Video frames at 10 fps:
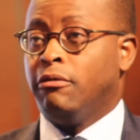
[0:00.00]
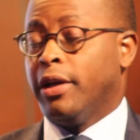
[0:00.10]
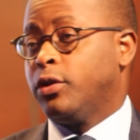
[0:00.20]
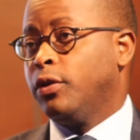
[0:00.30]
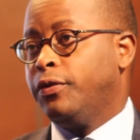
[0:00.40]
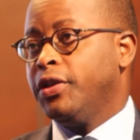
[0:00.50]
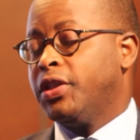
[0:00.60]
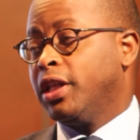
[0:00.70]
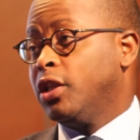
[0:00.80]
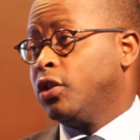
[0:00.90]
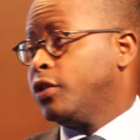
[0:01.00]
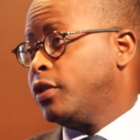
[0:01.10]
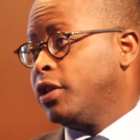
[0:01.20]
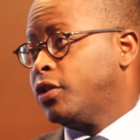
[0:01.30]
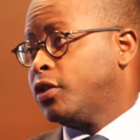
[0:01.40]
Right, so the first thing is
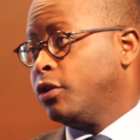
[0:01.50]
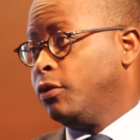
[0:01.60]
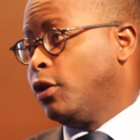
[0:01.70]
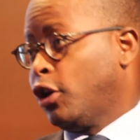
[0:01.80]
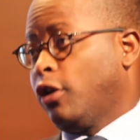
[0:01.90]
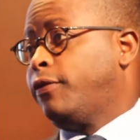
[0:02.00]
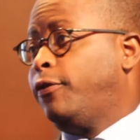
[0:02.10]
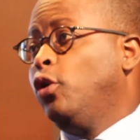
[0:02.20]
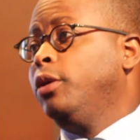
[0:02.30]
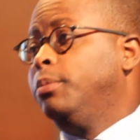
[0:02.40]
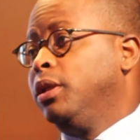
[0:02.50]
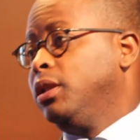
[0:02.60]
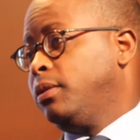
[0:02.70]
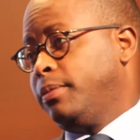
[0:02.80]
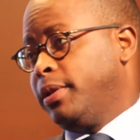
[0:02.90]
it's
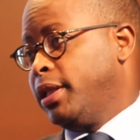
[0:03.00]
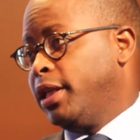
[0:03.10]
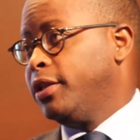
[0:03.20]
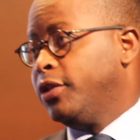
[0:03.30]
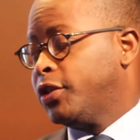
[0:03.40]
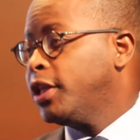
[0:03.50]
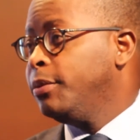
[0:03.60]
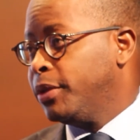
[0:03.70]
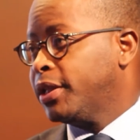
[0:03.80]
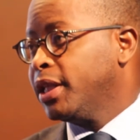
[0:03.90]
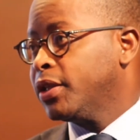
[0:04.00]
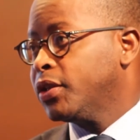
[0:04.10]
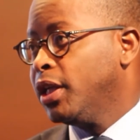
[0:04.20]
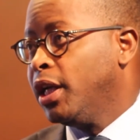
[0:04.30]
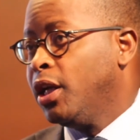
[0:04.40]
affordable in the scheme of
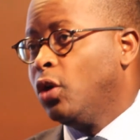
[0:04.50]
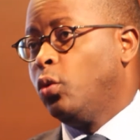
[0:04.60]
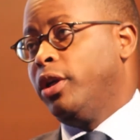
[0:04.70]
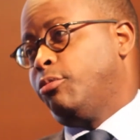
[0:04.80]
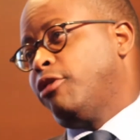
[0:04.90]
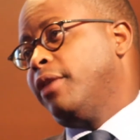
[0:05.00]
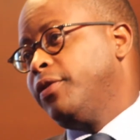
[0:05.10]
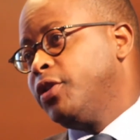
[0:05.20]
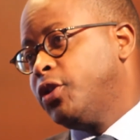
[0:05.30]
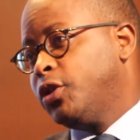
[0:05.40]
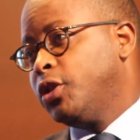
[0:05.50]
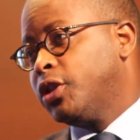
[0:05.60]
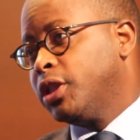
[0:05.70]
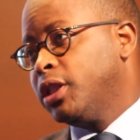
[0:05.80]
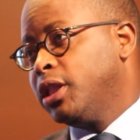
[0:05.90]
things. We are a private
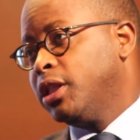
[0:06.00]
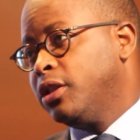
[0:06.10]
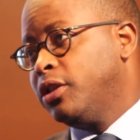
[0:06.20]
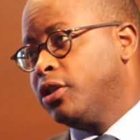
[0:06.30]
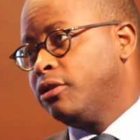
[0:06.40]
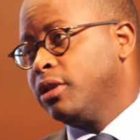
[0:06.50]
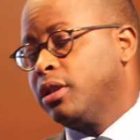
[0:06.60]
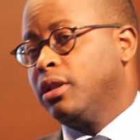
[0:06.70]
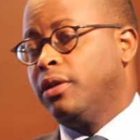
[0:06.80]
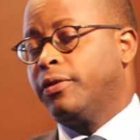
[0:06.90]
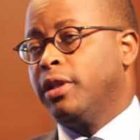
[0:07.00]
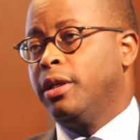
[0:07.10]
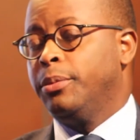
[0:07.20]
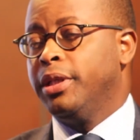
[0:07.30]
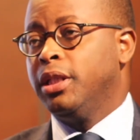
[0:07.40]
institution here in the District of
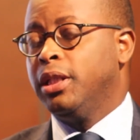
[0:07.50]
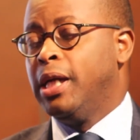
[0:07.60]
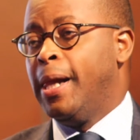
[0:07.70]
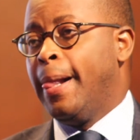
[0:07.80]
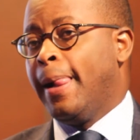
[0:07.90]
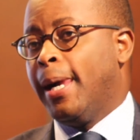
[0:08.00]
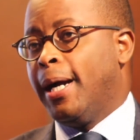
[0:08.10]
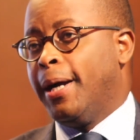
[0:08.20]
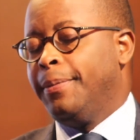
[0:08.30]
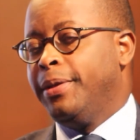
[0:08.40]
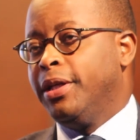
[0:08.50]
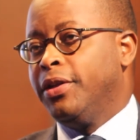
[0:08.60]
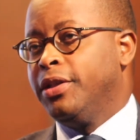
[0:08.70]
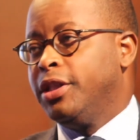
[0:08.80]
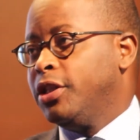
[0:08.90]
Columbia. The
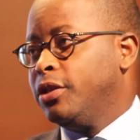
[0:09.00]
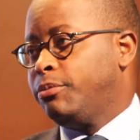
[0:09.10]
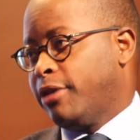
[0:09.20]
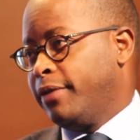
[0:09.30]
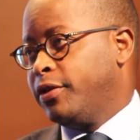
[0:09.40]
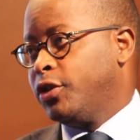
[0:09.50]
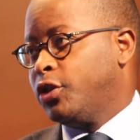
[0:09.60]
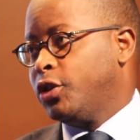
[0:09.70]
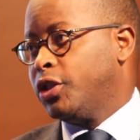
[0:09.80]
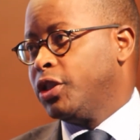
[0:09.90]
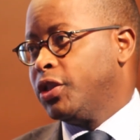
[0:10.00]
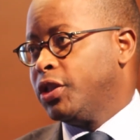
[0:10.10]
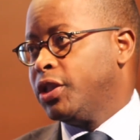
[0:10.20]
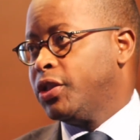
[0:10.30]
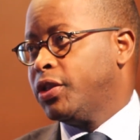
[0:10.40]
other private institutions
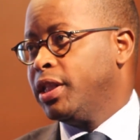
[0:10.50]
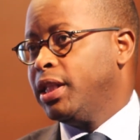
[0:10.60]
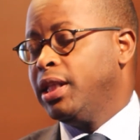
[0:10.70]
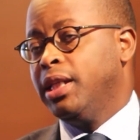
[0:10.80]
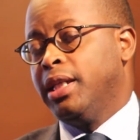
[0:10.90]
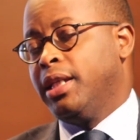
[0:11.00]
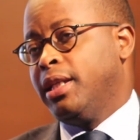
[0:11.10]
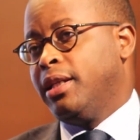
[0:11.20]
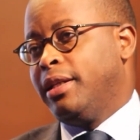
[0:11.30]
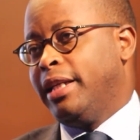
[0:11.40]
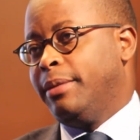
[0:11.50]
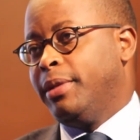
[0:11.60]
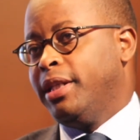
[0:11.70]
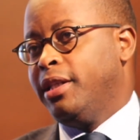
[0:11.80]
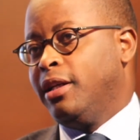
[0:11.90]
in this city,
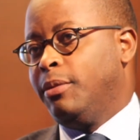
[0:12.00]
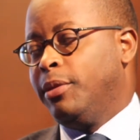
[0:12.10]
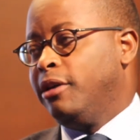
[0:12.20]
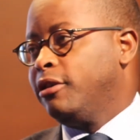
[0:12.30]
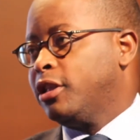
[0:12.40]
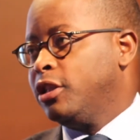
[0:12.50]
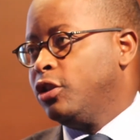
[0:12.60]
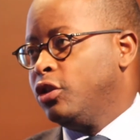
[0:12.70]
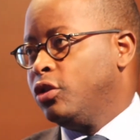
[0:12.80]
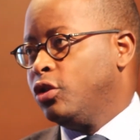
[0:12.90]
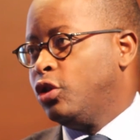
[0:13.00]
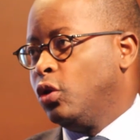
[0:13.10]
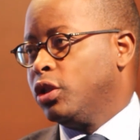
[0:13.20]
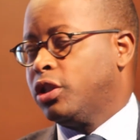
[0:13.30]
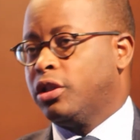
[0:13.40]
namely American,
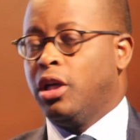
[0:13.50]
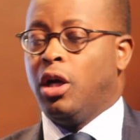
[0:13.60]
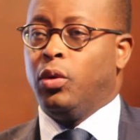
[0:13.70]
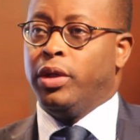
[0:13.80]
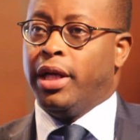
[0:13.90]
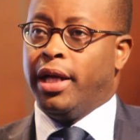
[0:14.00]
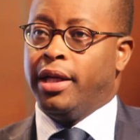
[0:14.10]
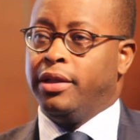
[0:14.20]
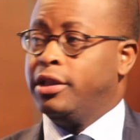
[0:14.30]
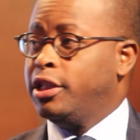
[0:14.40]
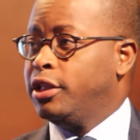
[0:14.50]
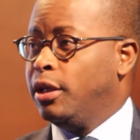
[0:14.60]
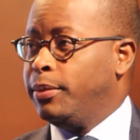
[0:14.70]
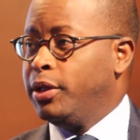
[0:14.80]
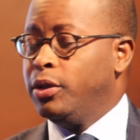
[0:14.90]
Georgetown, and
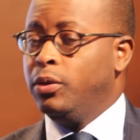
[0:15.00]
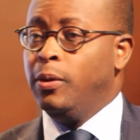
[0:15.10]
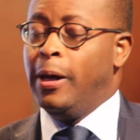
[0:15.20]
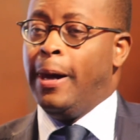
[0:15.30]
GW,